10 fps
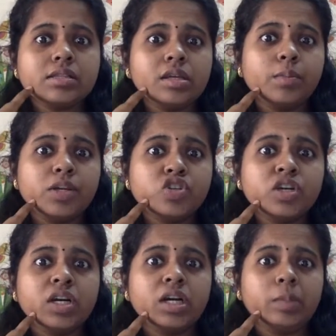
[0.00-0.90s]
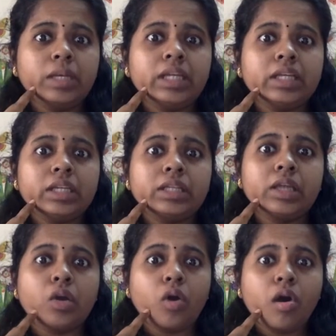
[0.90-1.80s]
the Bajrangbali that they
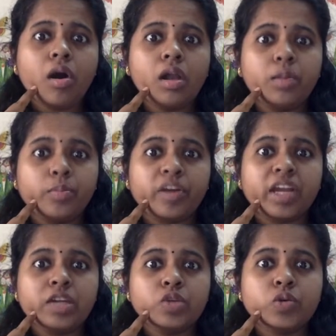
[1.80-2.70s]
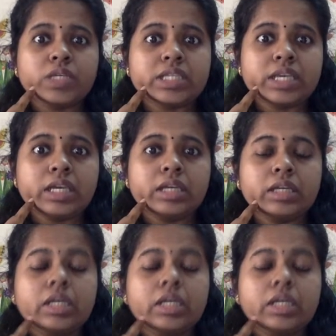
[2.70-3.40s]
all pray to, is it?